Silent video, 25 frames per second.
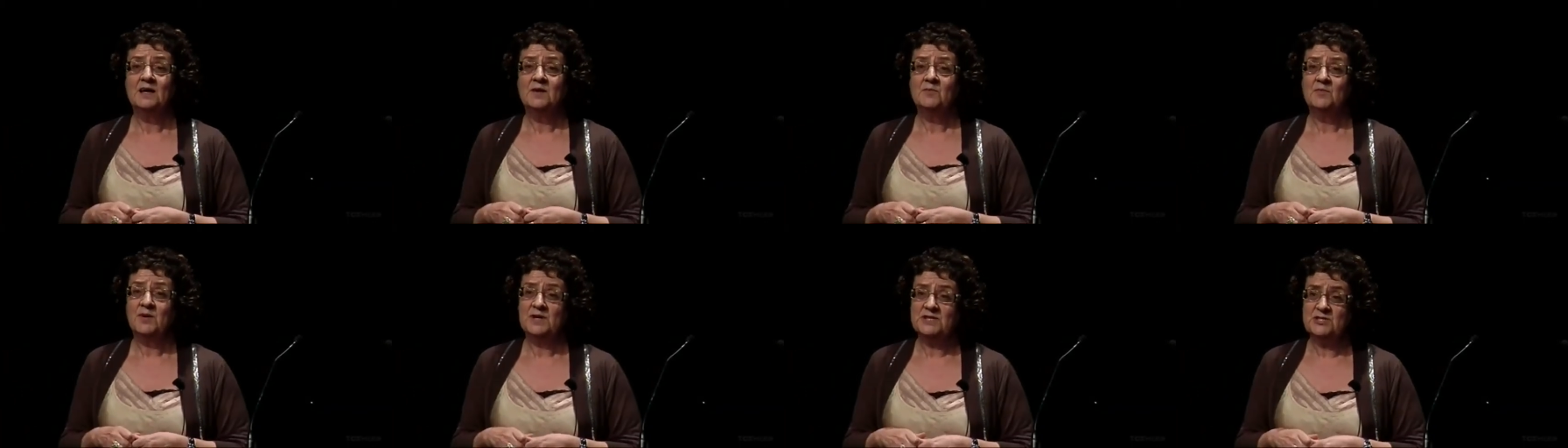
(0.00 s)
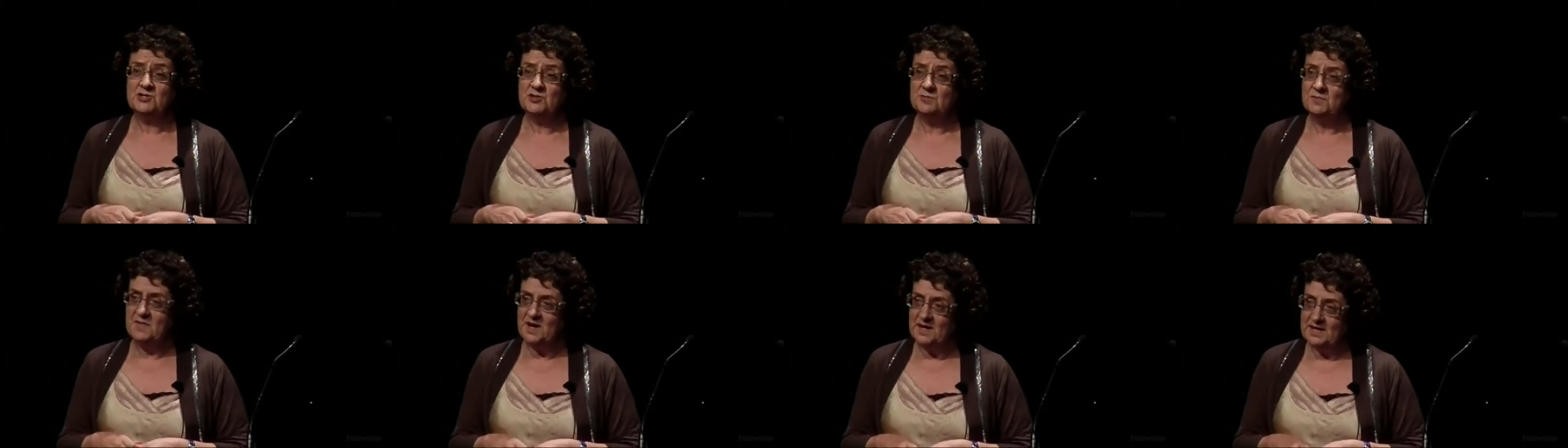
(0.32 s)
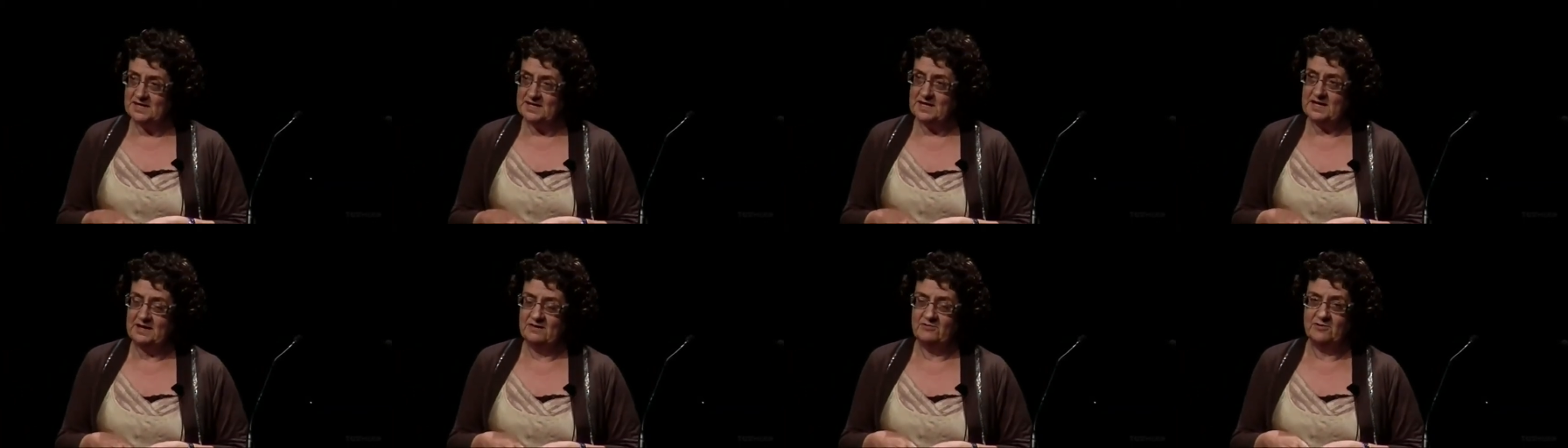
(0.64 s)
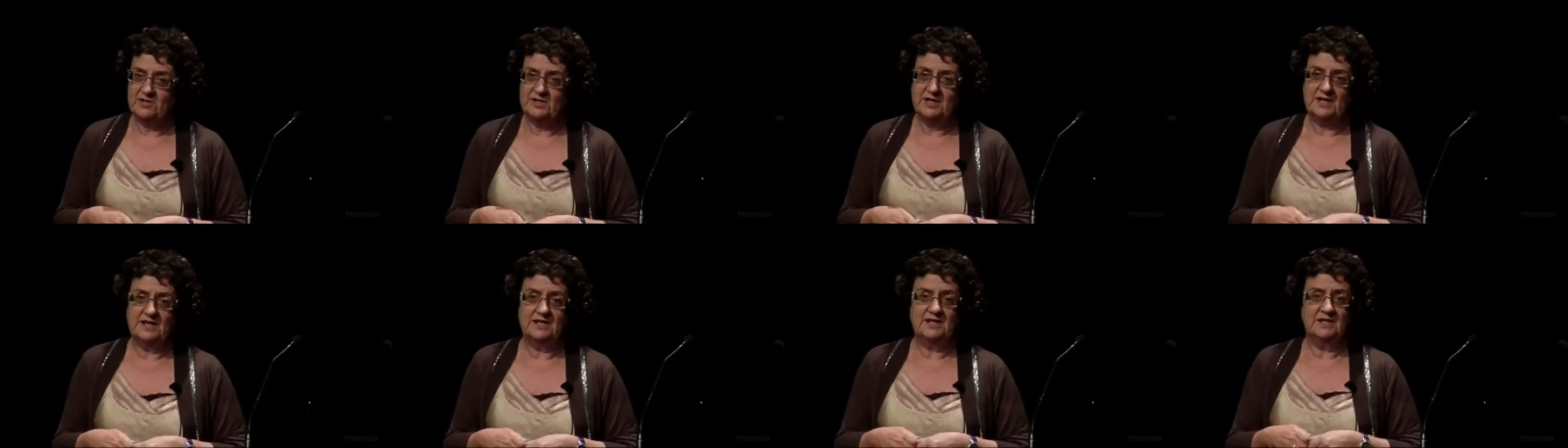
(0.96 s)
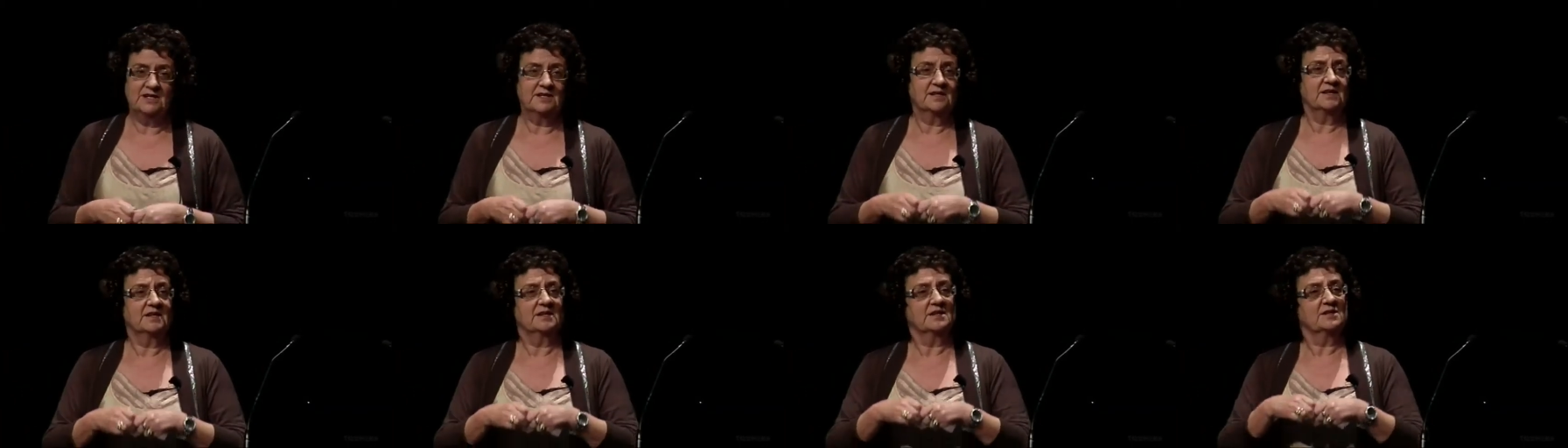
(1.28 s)
but you might have a,
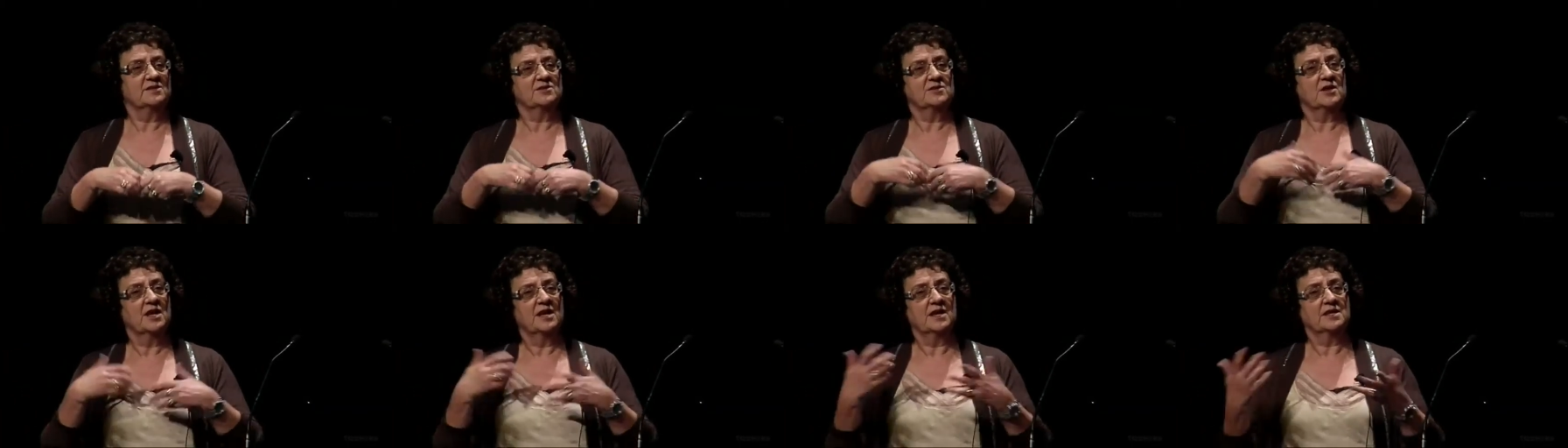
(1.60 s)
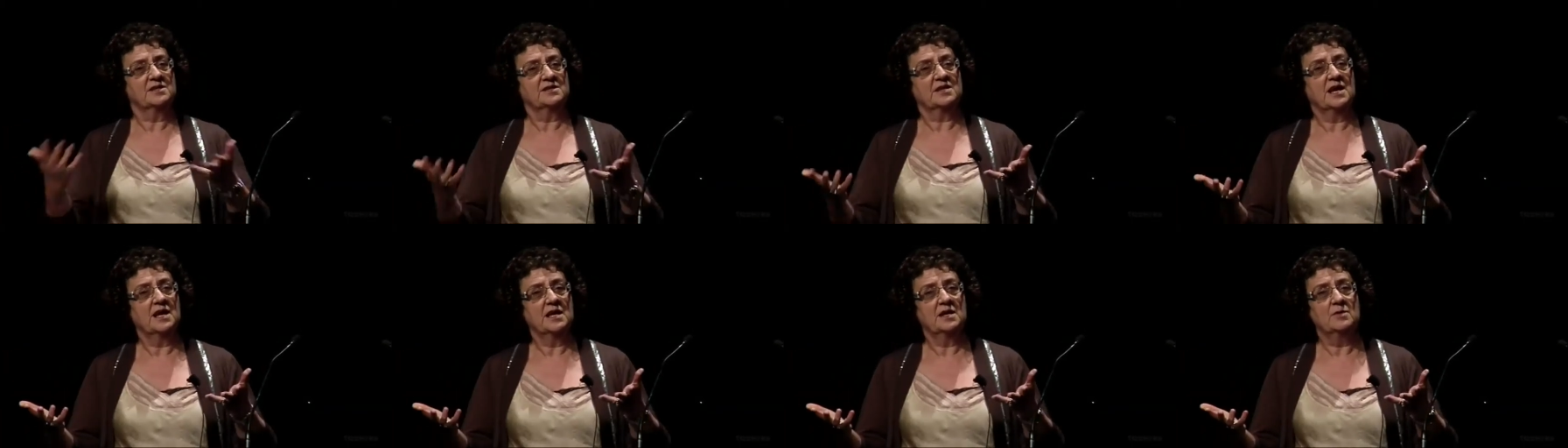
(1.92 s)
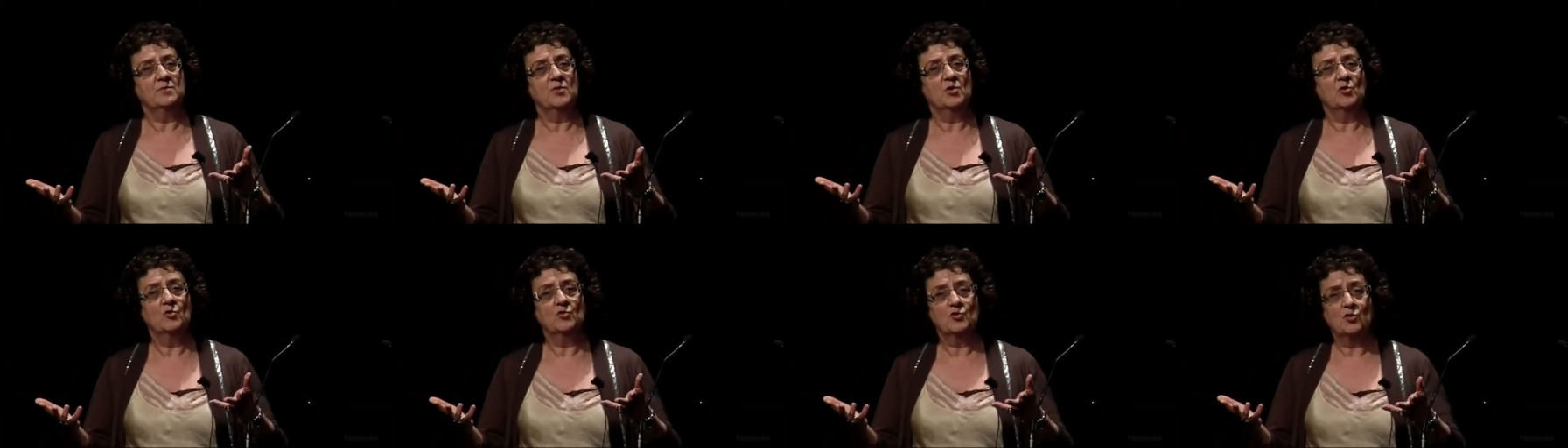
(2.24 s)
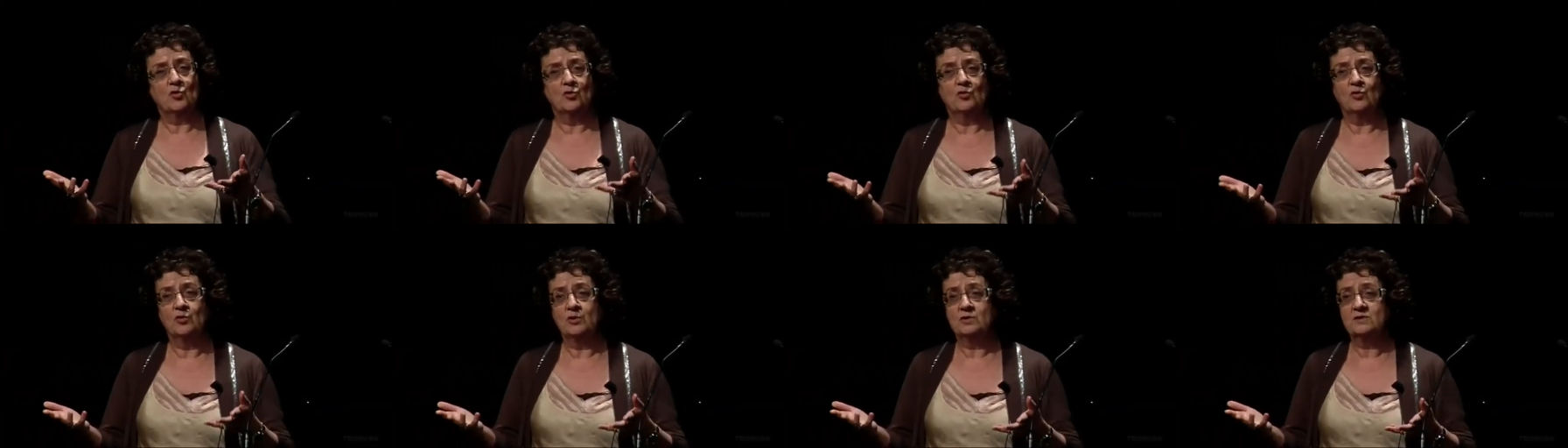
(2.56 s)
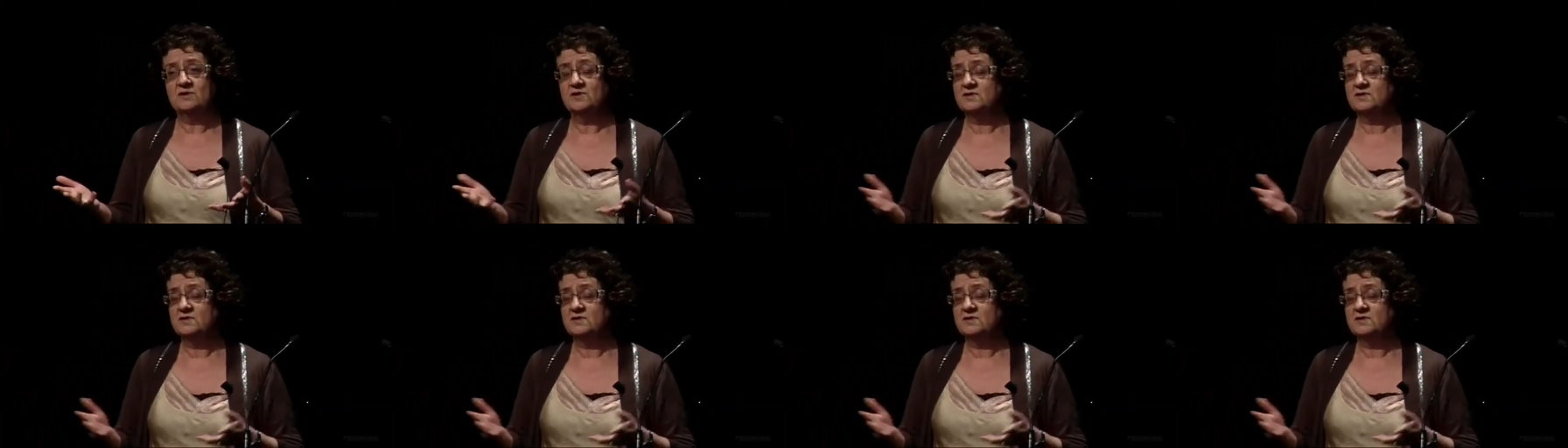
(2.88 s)
data, a table called